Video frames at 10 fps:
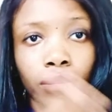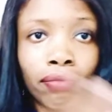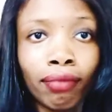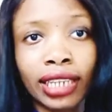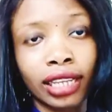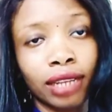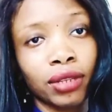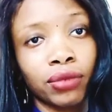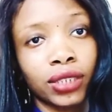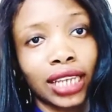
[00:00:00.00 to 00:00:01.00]
My
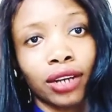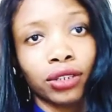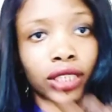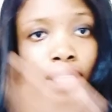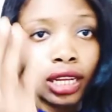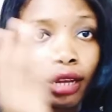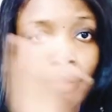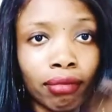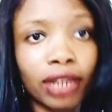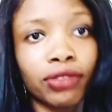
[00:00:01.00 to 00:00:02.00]
timetable is out.
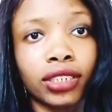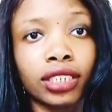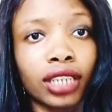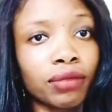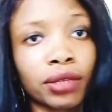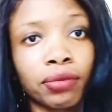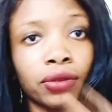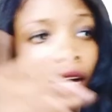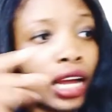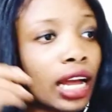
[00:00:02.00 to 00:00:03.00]
My reading
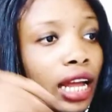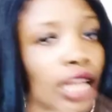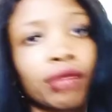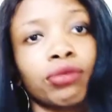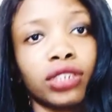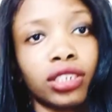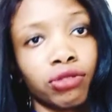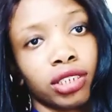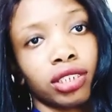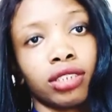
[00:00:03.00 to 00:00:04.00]
timetable, and I'm already
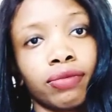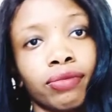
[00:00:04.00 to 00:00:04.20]
reading.